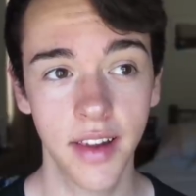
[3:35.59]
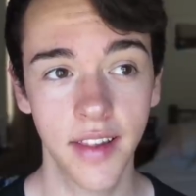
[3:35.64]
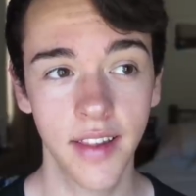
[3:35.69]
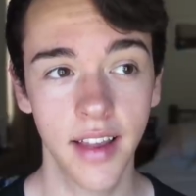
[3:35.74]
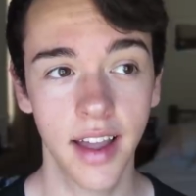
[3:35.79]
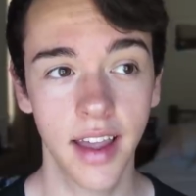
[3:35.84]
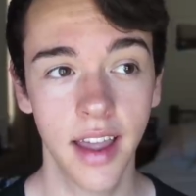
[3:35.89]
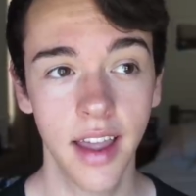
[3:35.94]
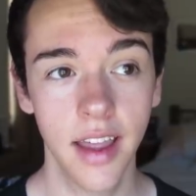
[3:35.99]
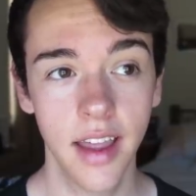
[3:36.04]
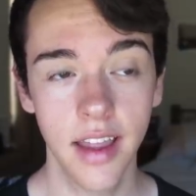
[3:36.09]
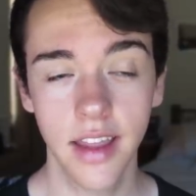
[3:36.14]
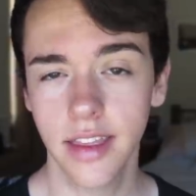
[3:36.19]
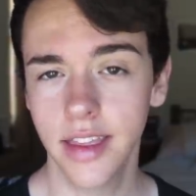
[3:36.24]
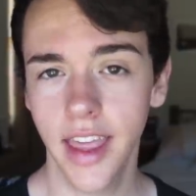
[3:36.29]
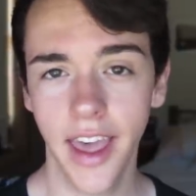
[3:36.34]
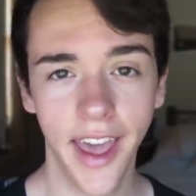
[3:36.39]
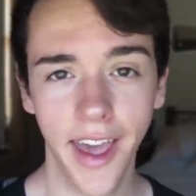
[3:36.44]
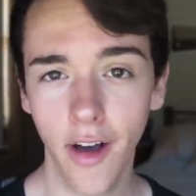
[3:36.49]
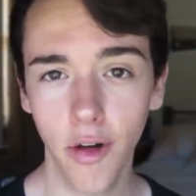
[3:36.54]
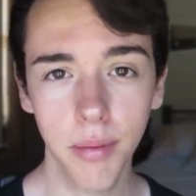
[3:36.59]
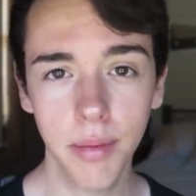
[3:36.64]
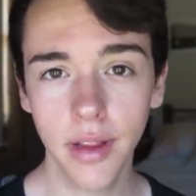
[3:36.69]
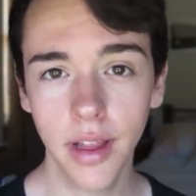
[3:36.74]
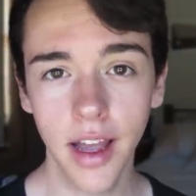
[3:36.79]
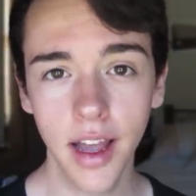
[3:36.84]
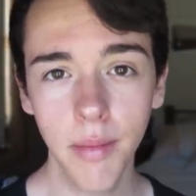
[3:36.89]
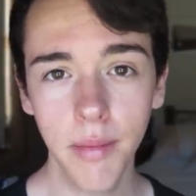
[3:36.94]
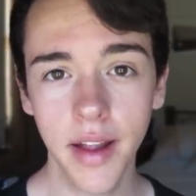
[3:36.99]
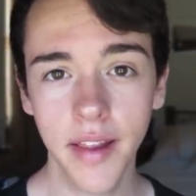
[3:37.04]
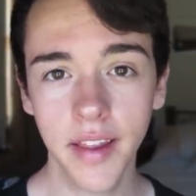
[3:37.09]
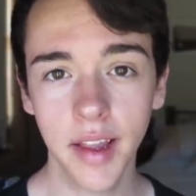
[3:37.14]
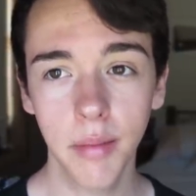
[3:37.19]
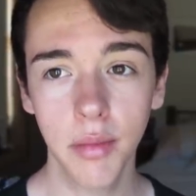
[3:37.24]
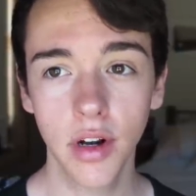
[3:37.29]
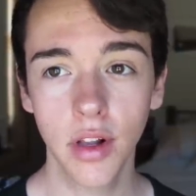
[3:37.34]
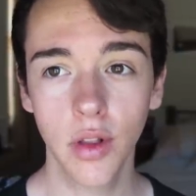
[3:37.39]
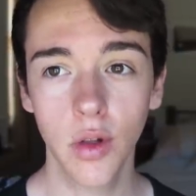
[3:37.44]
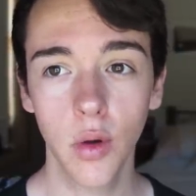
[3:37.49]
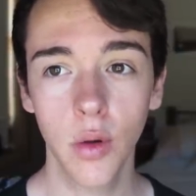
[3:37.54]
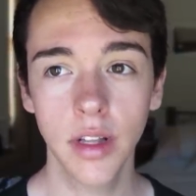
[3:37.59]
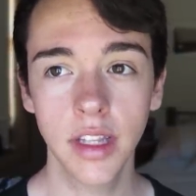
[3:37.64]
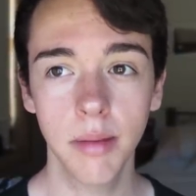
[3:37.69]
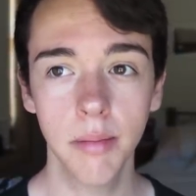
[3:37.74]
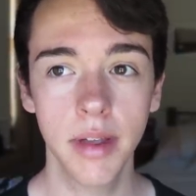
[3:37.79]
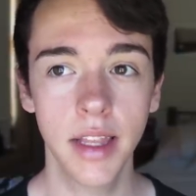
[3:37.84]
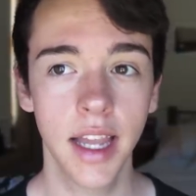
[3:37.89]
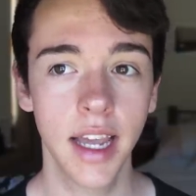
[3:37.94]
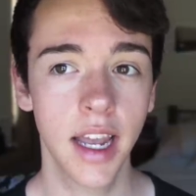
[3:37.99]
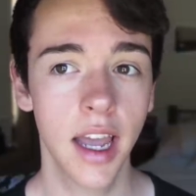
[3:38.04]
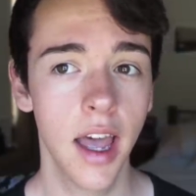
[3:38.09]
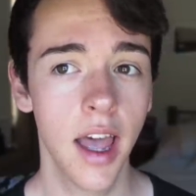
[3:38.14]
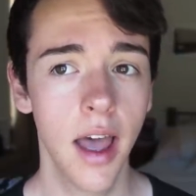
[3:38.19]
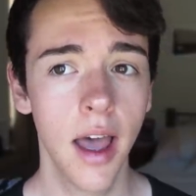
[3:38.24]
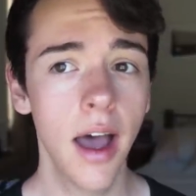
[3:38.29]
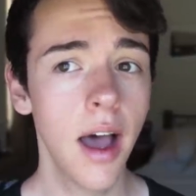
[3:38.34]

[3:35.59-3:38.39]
It's like the helpline where someone will call and be like,